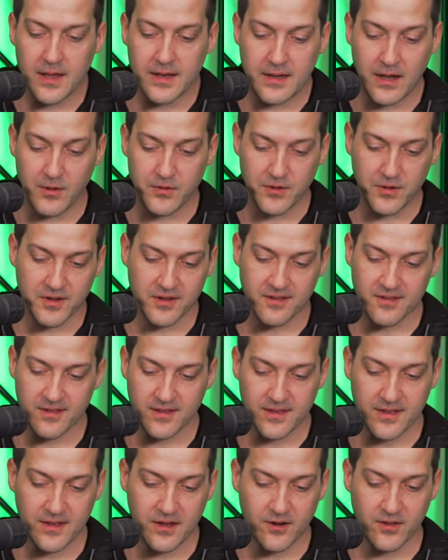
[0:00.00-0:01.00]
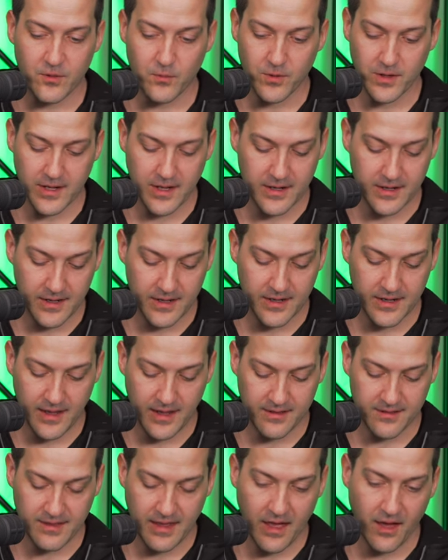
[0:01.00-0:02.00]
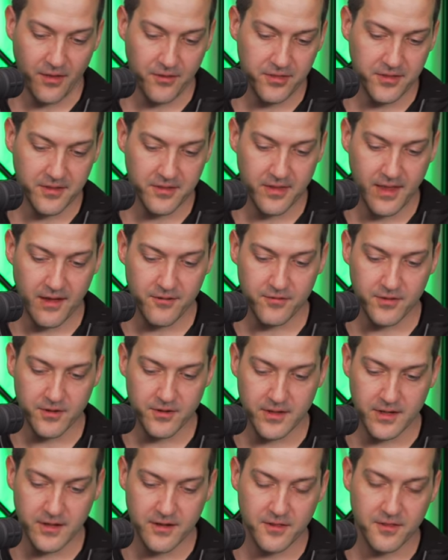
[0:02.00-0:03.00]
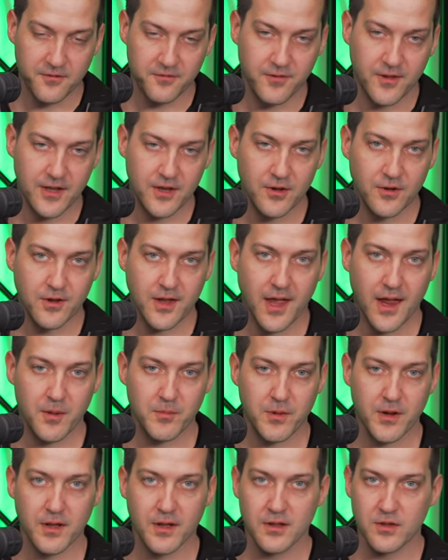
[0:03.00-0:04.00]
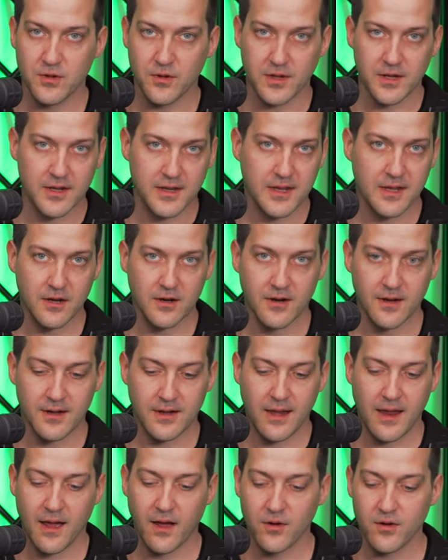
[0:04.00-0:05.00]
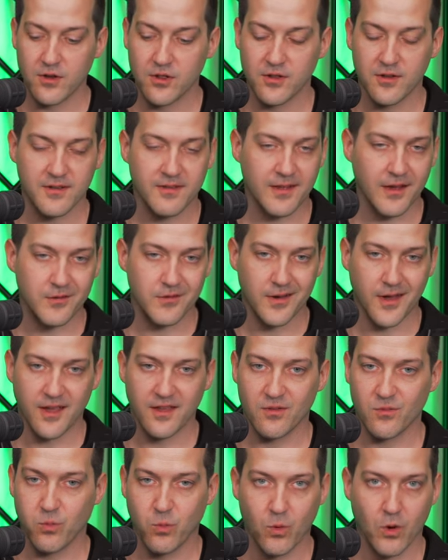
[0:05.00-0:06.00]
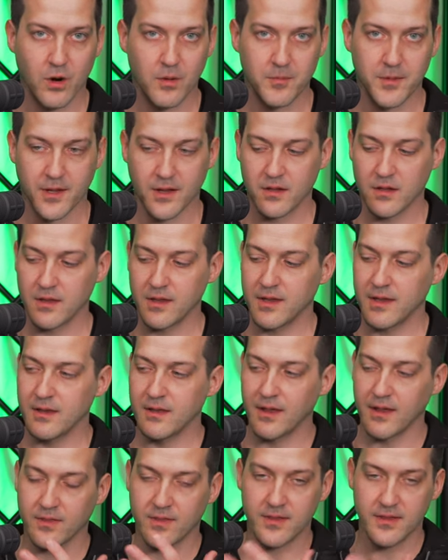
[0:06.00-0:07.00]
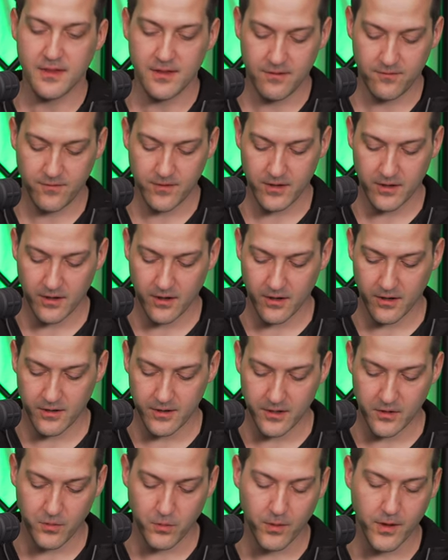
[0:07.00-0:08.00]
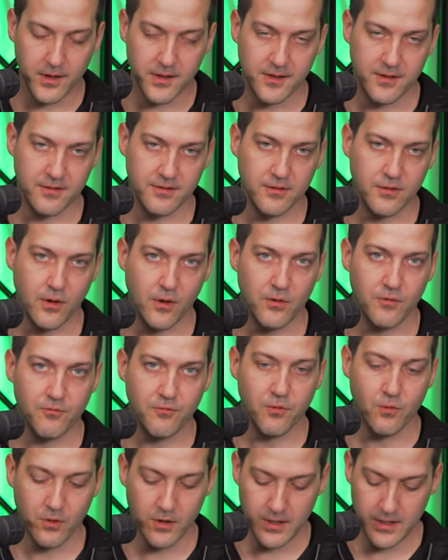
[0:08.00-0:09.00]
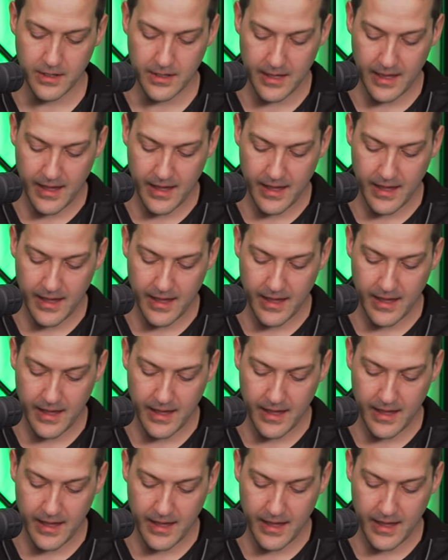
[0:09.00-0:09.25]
Now you can see here that we're getting a nice healthy level into the video camera. You can hear it now. It should sound nice, warm, and clean like the EV RE20 is known for.